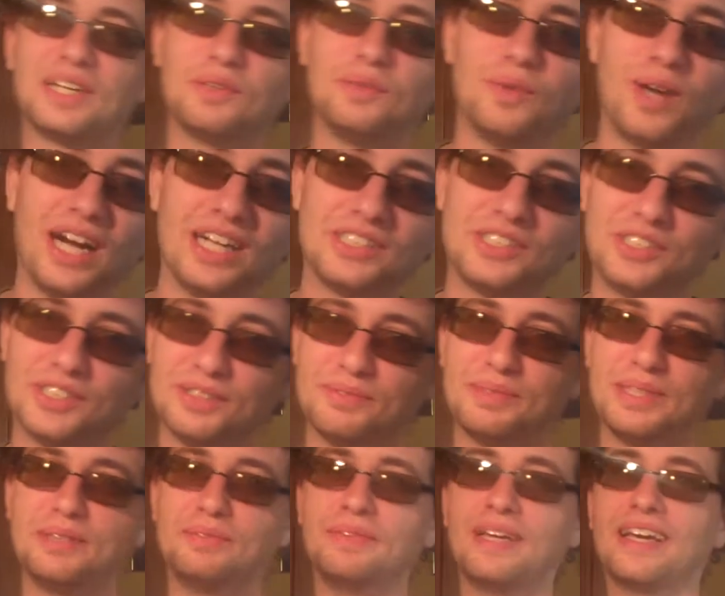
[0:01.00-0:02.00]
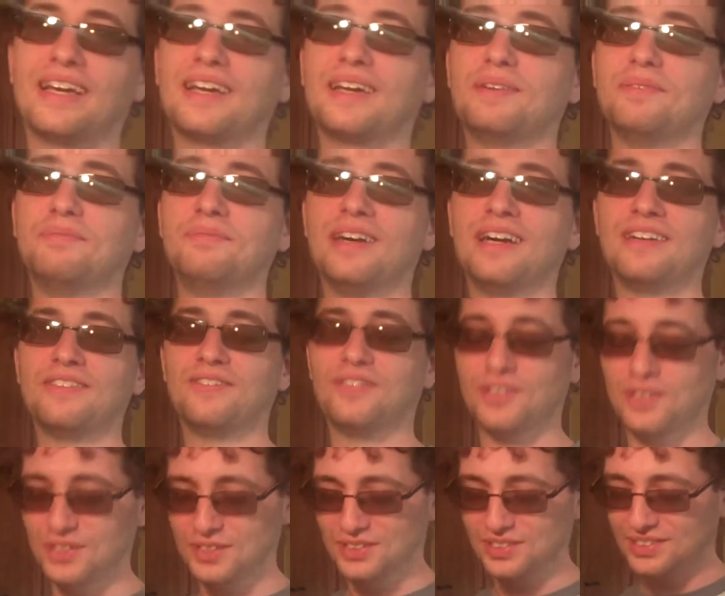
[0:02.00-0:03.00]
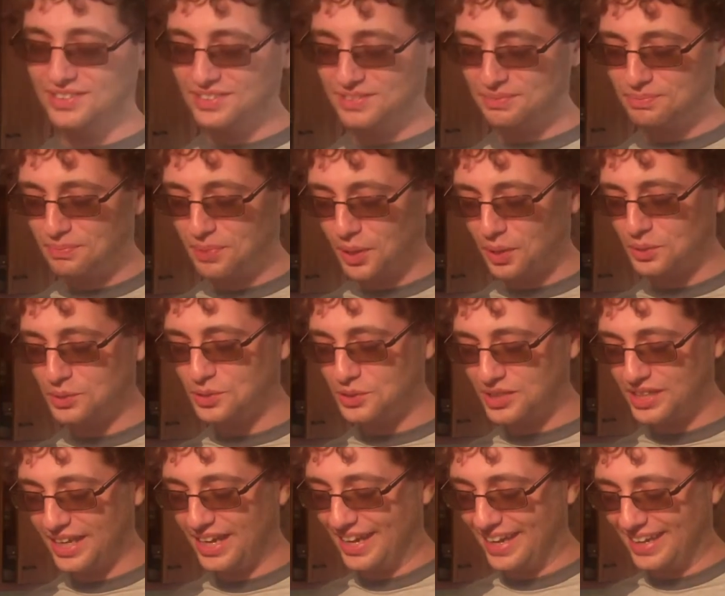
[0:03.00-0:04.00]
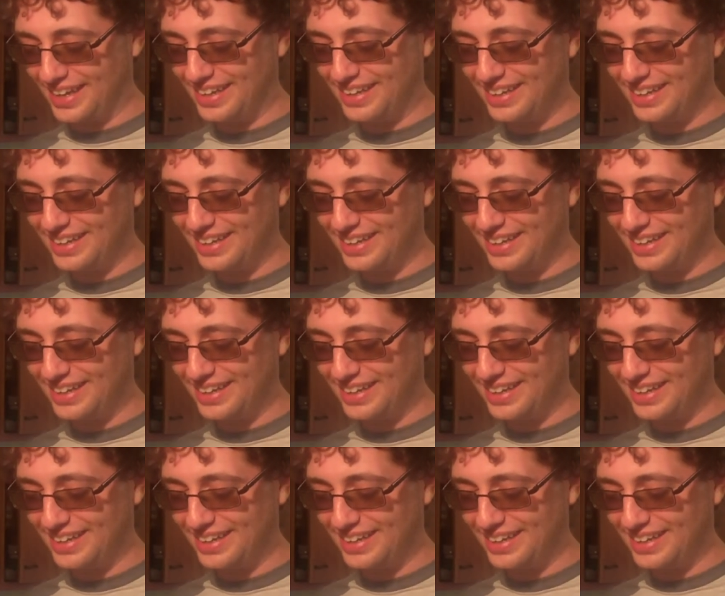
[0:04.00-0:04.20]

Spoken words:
watching me make my first poached egg.